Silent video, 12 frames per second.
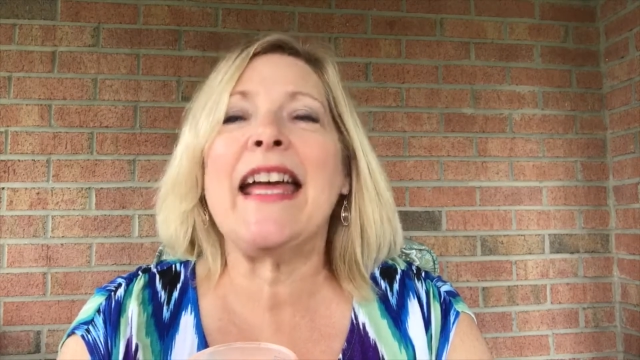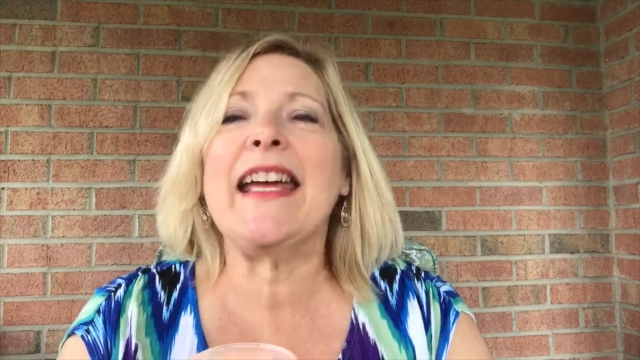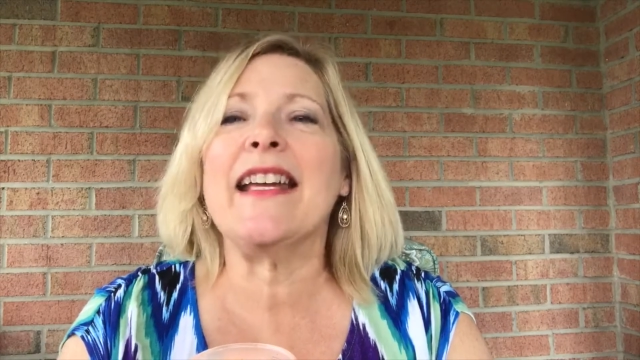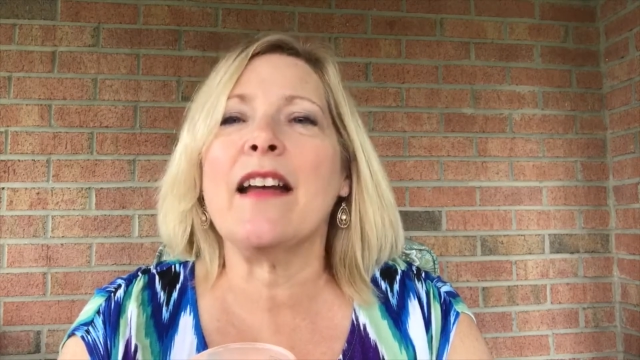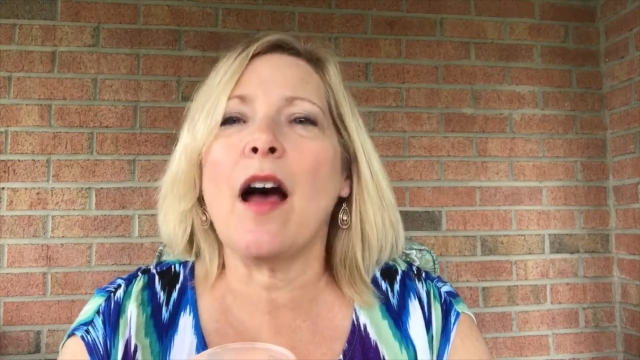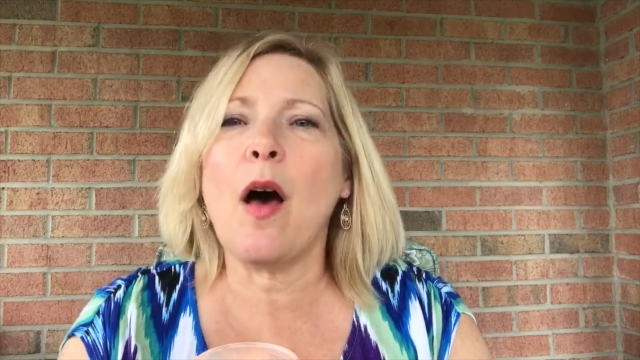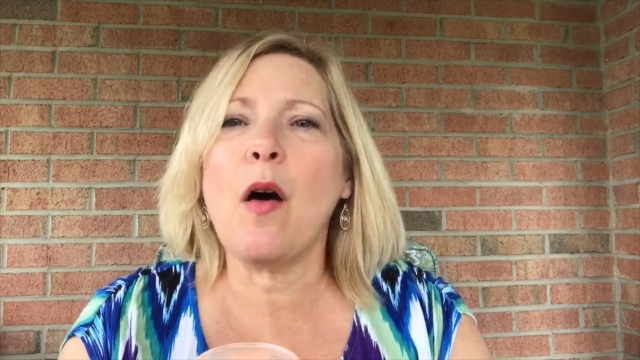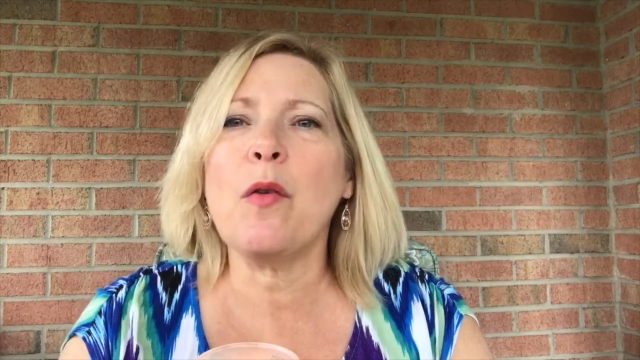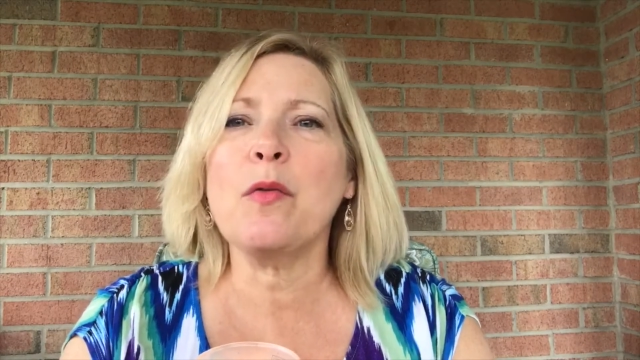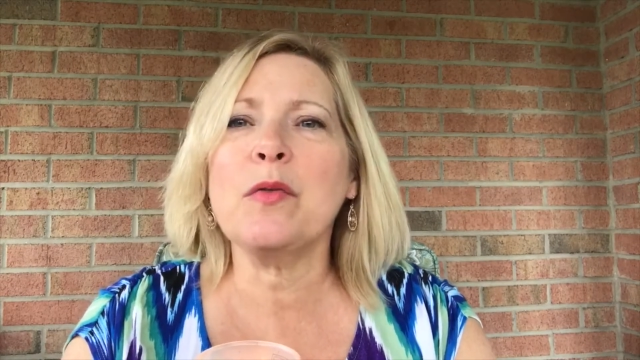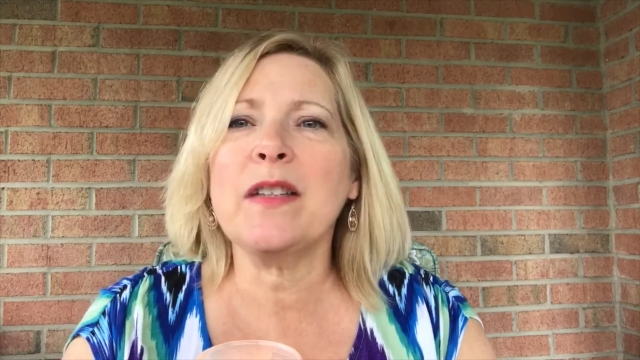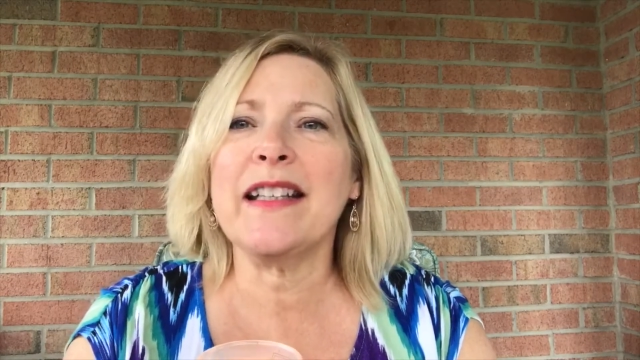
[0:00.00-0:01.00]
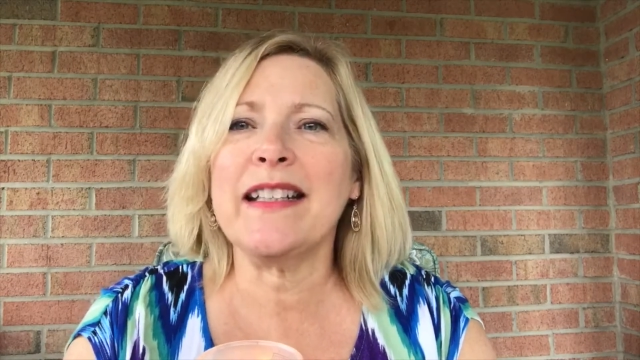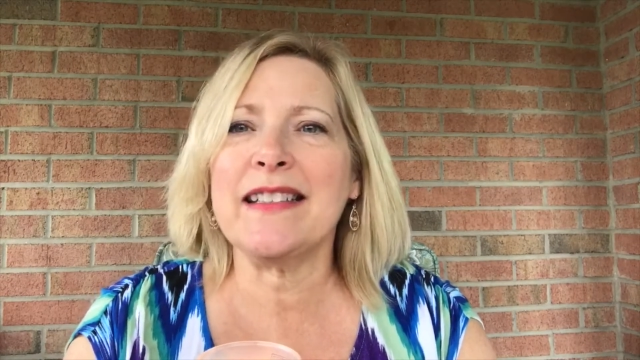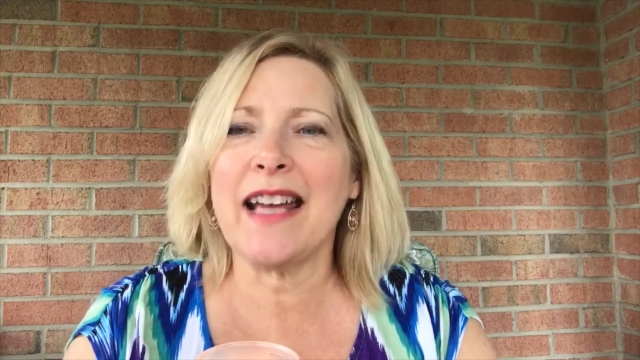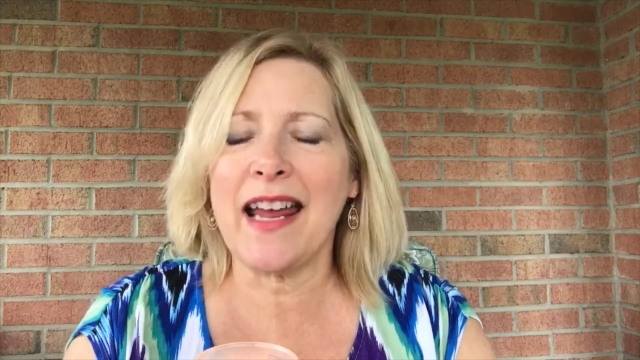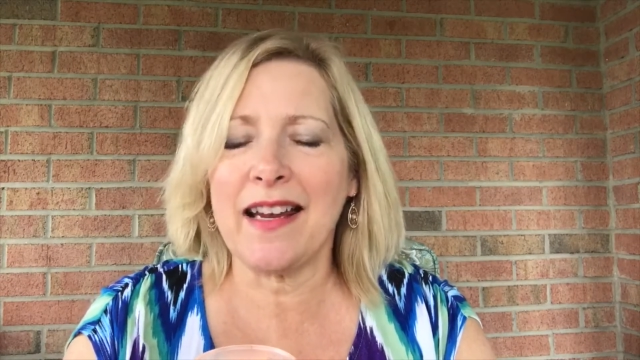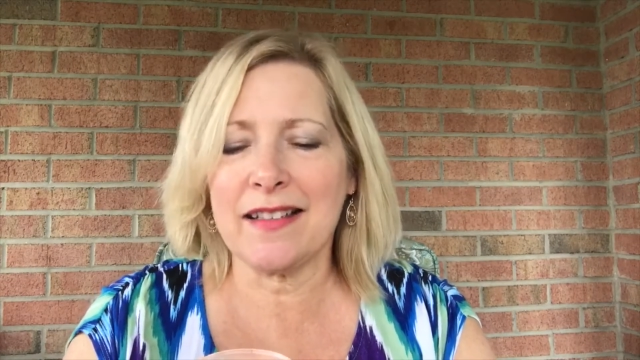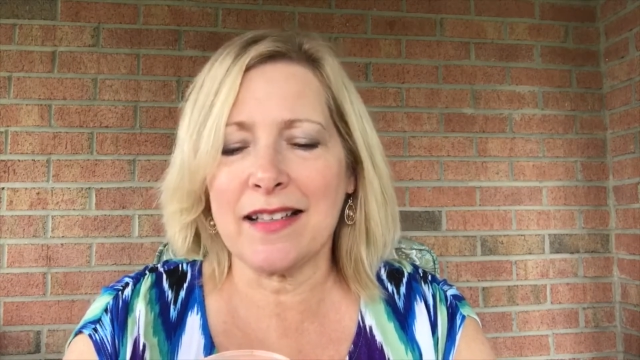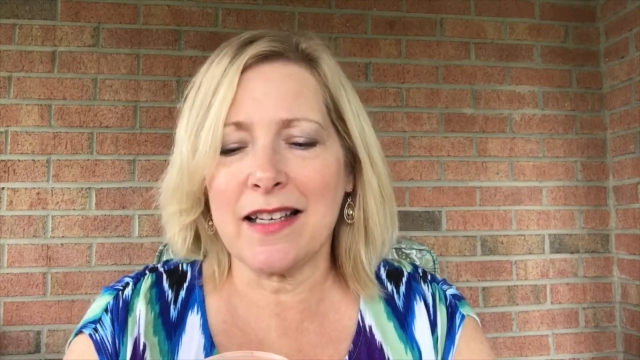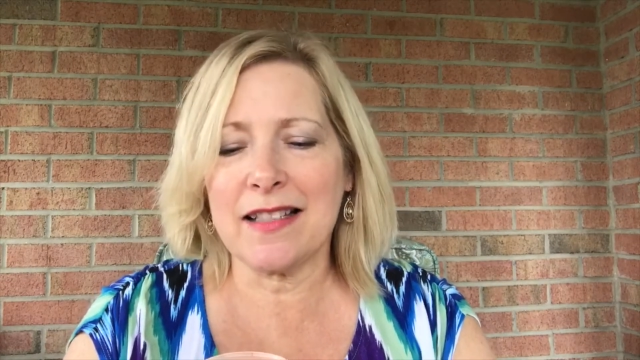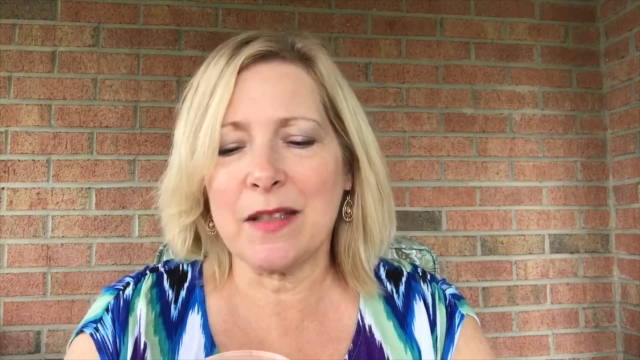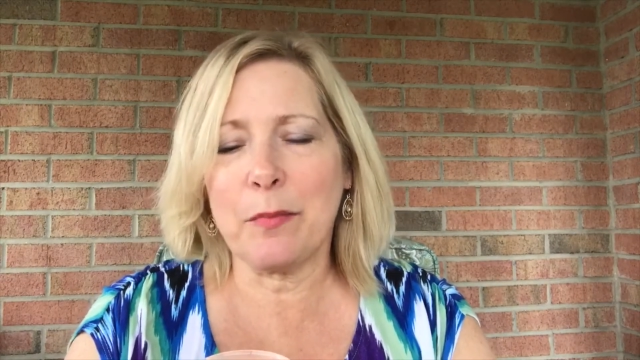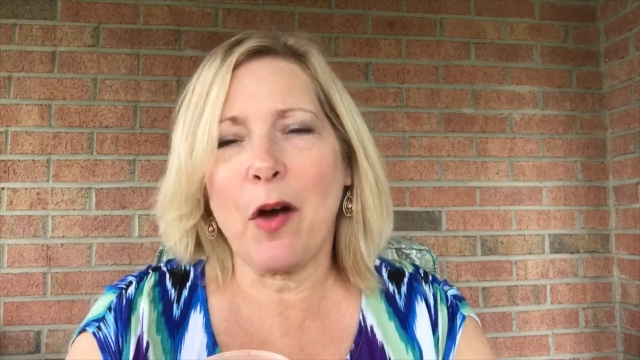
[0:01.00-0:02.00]
It only takes
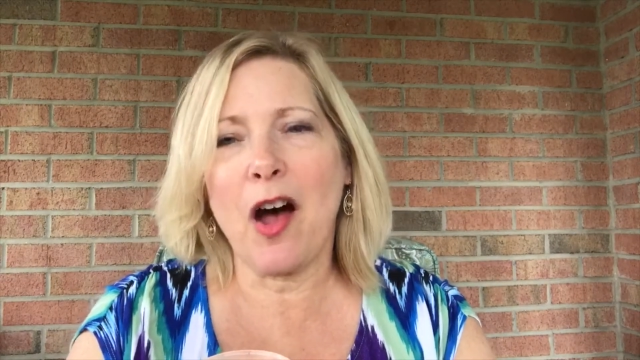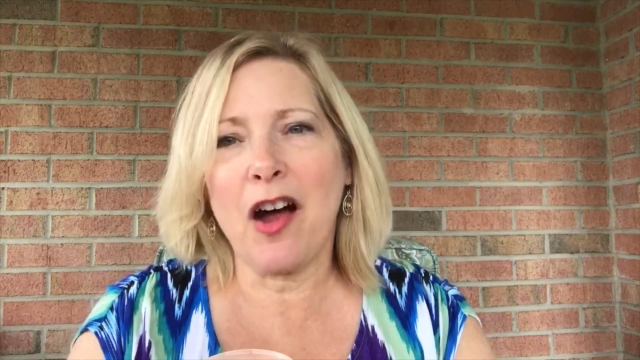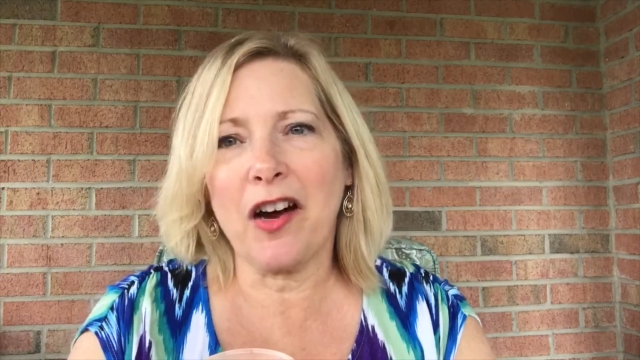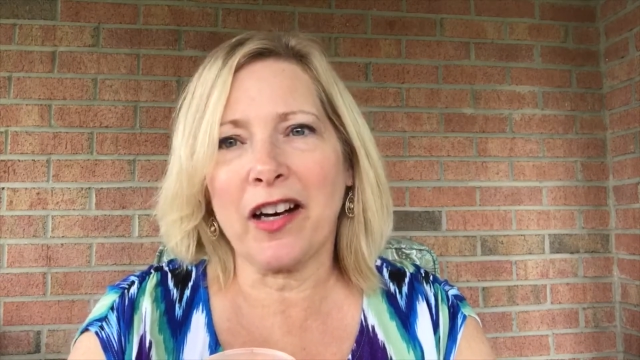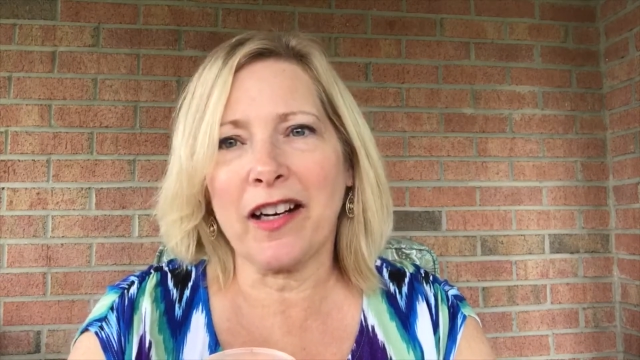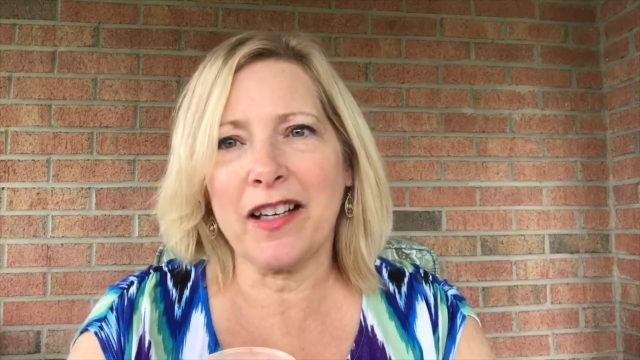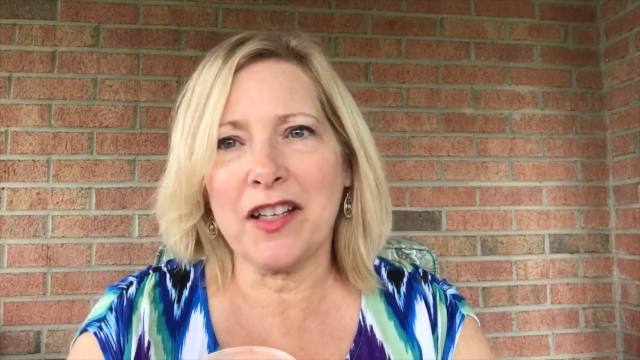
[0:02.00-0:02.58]
a spark